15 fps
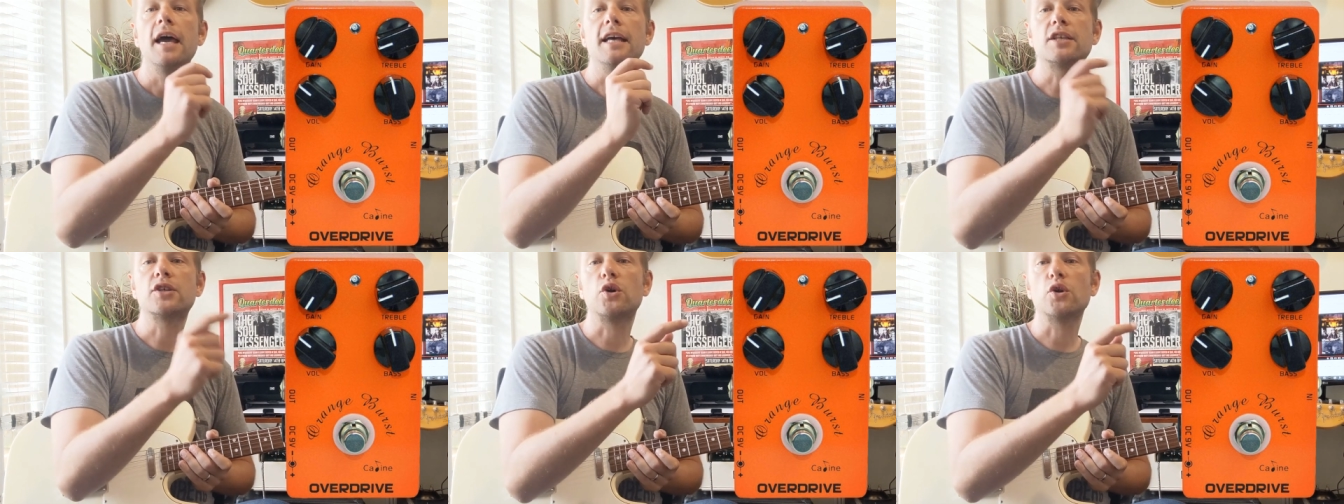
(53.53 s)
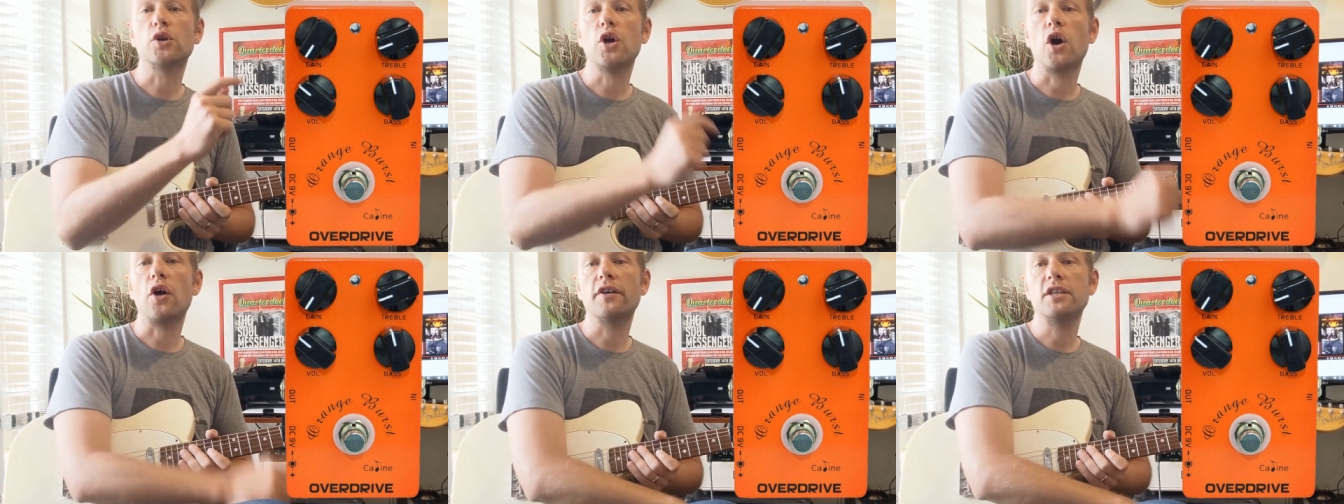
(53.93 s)
It's called
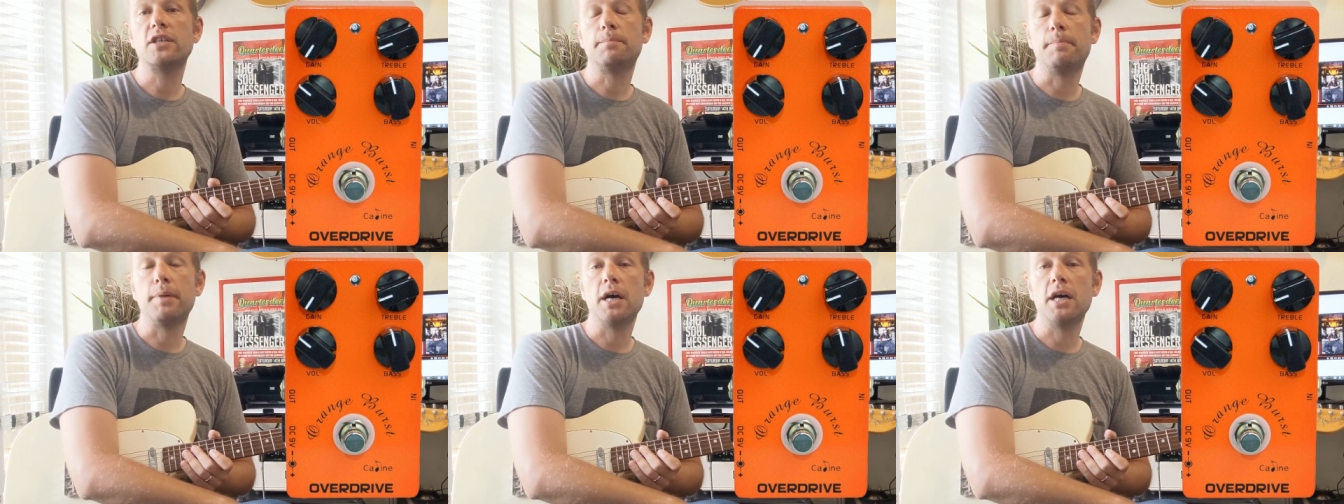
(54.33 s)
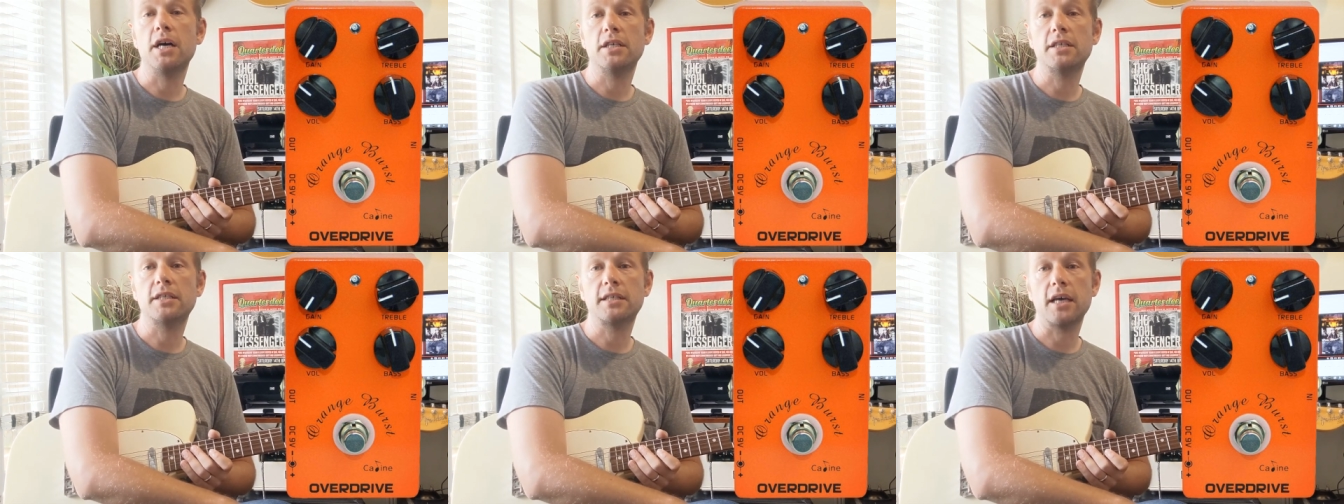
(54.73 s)
an Orange
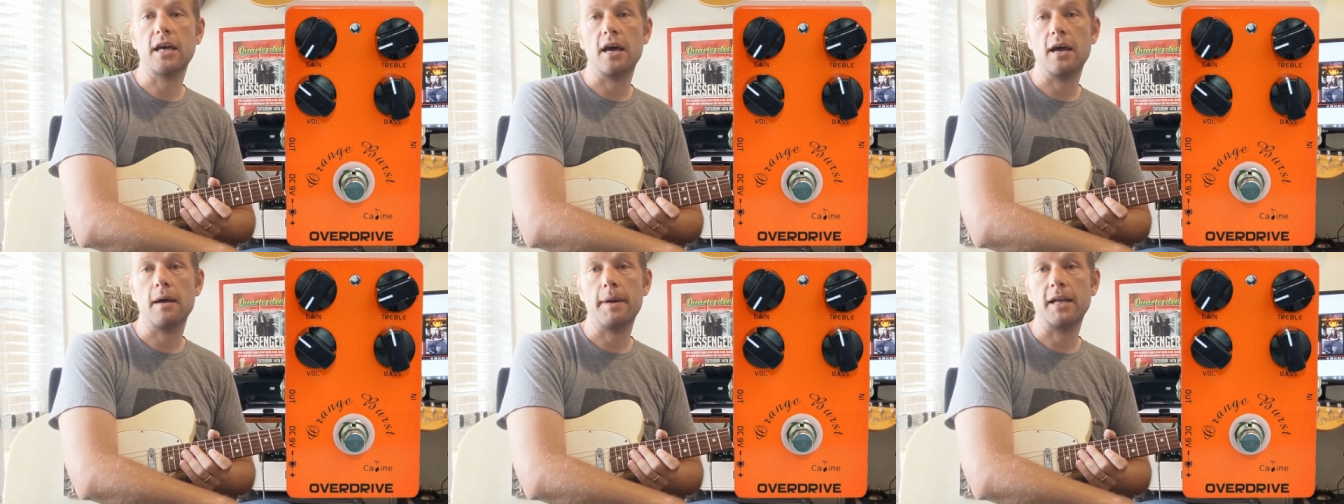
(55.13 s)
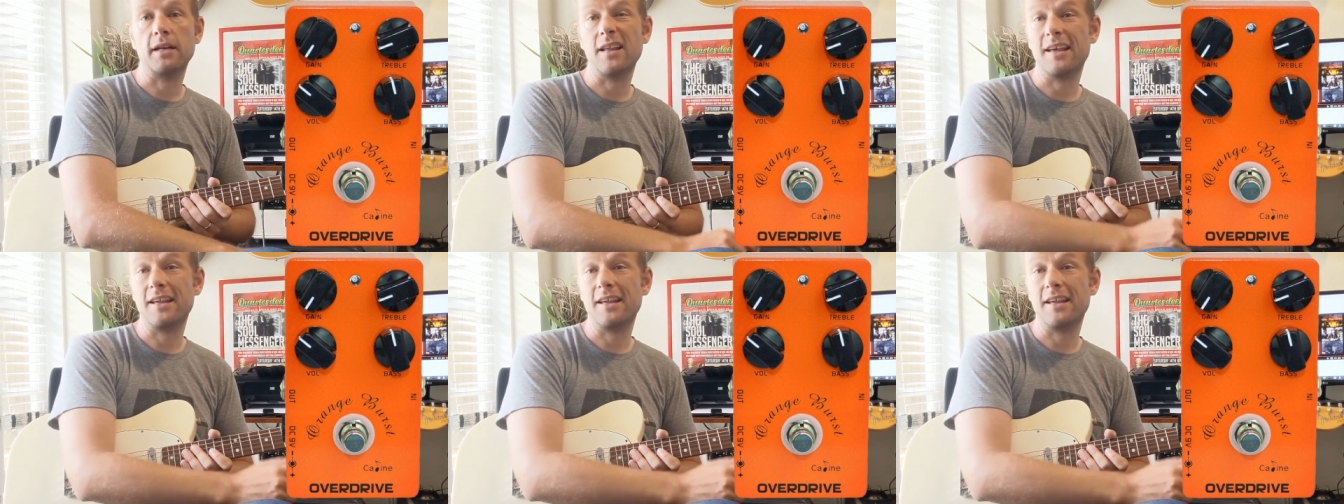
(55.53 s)
Burst uh, pedal.